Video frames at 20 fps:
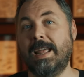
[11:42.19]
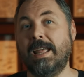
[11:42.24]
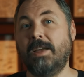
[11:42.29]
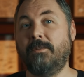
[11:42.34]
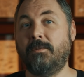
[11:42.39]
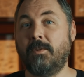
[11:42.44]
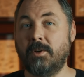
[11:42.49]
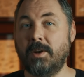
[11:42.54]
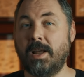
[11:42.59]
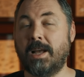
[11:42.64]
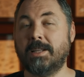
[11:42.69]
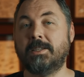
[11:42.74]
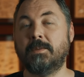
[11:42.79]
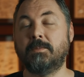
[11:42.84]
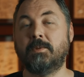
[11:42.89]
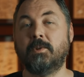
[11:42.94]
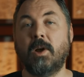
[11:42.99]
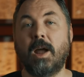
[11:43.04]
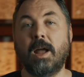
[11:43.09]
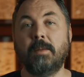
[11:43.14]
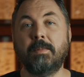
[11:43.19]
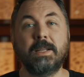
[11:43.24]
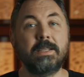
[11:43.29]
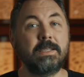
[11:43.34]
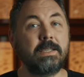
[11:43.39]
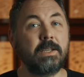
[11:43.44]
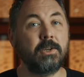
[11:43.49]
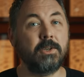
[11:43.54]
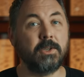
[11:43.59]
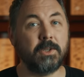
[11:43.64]
If you're not subscribed,
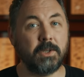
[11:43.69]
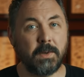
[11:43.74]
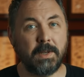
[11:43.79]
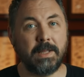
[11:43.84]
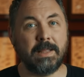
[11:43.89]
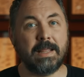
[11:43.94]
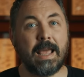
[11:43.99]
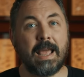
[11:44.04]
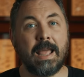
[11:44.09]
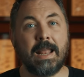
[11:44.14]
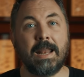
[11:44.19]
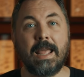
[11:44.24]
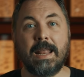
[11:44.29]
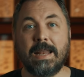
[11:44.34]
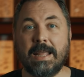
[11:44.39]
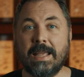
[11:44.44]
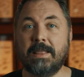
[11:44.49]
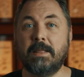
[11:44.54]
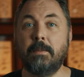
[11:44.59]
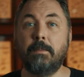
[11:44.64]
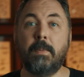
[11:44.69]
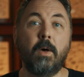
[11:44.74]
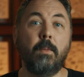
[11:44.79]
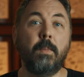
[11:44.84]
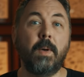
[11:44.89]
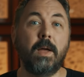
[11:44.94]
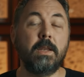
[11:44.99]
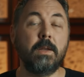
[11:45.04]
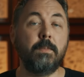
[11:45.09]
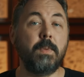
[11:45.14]
consider doing that and hit the bell
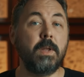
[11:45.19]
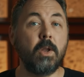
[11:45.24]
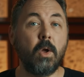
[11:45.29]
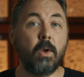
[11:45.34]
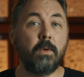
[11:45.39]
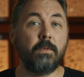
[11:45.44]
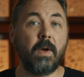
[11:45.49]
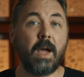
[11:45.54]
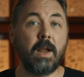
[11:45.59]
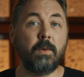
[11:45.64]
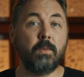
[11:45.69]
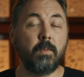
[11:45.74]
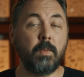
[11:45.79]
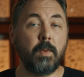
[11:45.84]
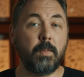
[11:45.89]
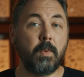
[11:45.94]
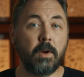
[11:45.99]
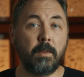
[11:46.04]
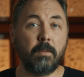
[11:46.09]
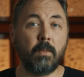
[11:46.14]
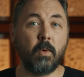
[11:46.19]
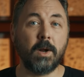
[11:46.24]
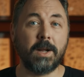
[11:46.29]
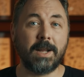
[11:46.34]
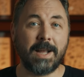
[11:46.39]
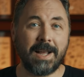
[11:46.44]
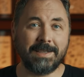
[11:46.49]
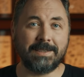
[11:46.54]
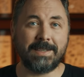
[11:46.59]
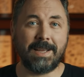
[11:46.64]
button to be notified when we put up more
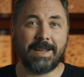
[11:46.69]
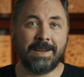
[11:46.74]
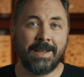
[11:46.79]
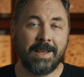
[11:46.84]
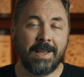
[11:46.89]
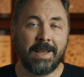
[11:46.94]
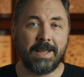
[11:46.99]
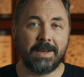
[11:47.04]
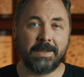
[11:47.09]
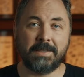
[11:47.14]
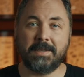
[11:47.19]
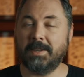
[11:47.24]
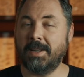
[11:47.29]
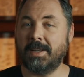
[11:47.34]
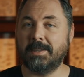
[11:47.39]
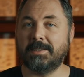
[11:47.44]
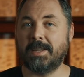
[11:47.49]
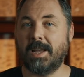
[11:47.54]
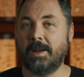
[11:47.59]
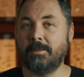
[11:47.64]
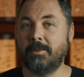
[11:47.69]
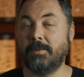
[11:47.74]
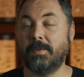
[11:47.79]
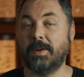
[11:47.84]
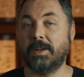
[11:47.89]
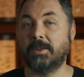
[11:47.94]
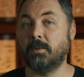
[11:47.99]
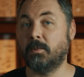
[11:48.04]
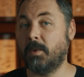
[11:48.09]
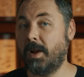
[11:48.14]
content. And until next time, don't
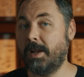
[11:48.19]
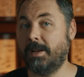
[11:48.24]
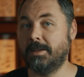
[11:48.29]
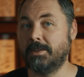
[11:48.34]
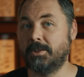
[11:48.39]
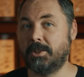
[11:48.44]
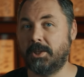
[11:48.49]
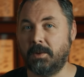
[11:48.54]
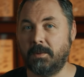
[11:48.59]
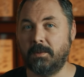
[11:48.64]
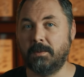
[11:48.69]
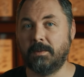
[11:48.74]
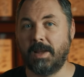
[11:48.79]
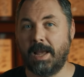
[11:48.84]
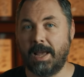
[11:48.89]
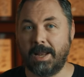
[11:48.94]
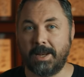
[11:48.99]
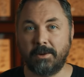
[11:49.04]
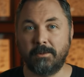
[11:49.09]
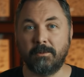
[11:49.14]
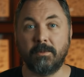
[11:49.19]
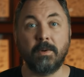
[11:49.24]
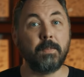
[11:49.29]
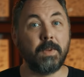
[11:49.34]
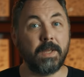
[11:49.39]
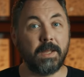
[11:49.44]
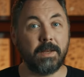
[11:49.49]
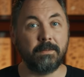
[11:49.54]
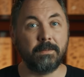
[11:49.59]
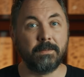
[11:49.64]
forget to write, shoot, edit,
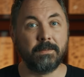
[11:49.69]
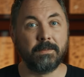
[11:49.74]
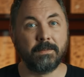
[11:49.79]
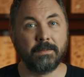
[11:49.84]
repeat.